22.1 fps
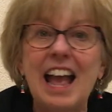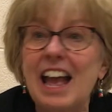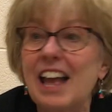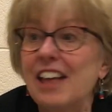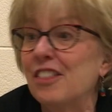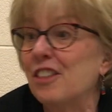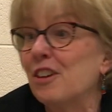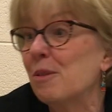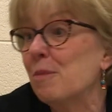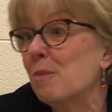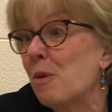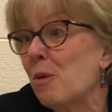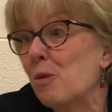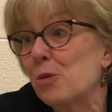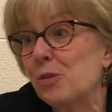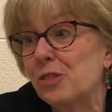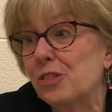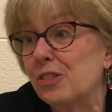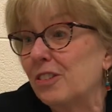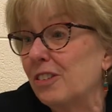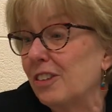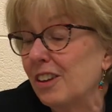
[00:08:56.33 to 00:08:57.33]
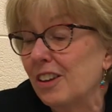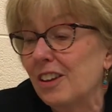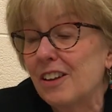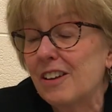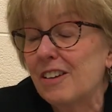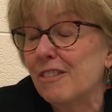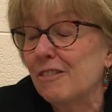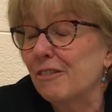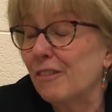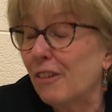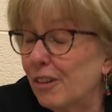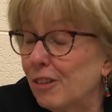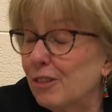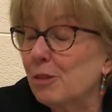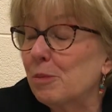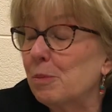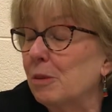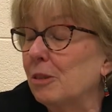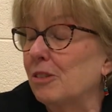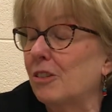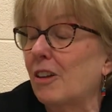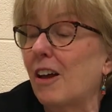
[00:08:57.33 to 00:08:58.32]
and their most
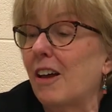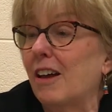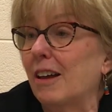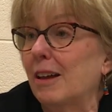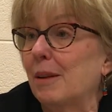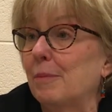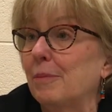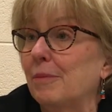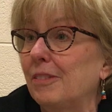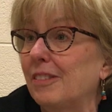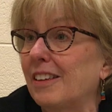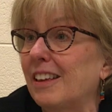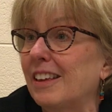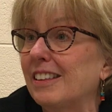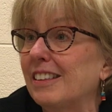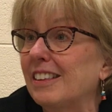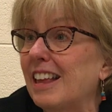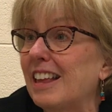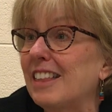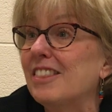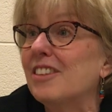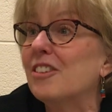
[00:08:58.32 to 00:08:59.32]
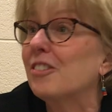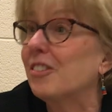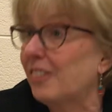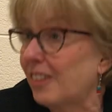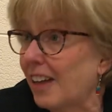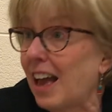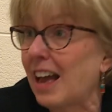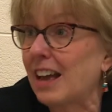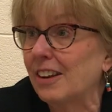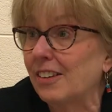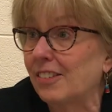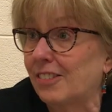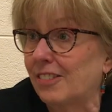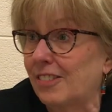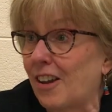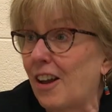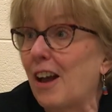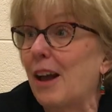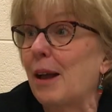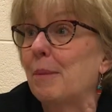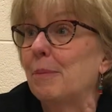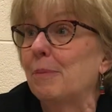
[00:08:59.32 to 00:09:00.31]
vulnerable times and their saddest
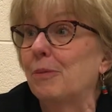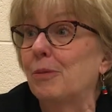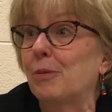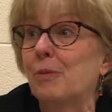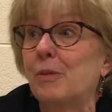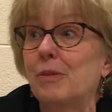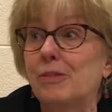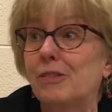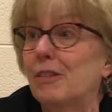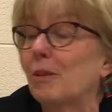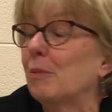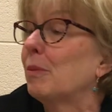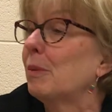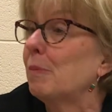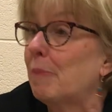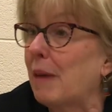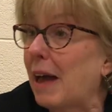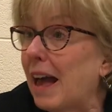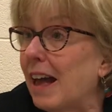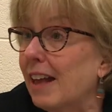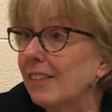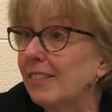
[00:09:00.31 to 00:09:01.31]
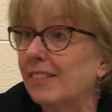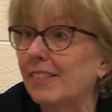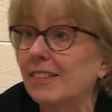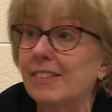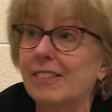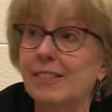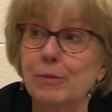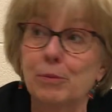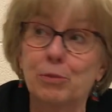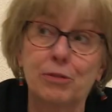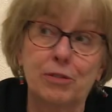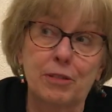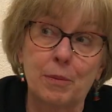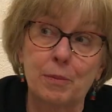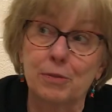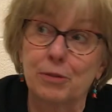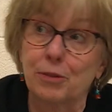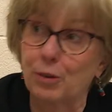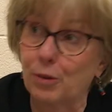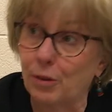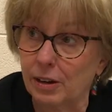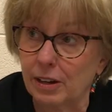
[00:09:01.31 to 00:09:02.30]
times, when someone passes, when
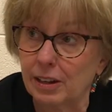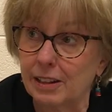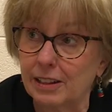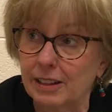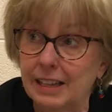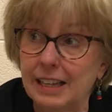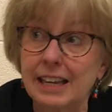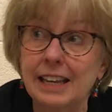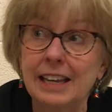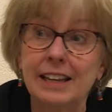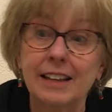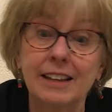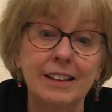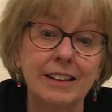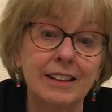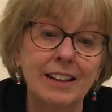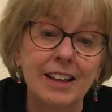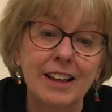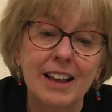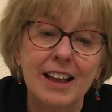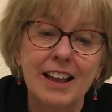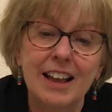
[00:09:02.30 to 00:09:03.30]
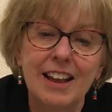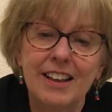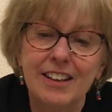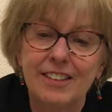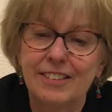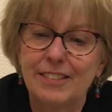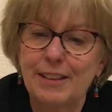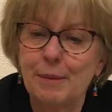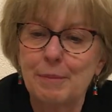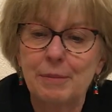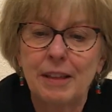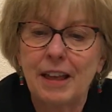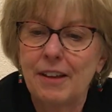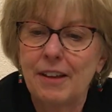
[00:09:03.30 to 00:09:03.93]
someone's critically ill, some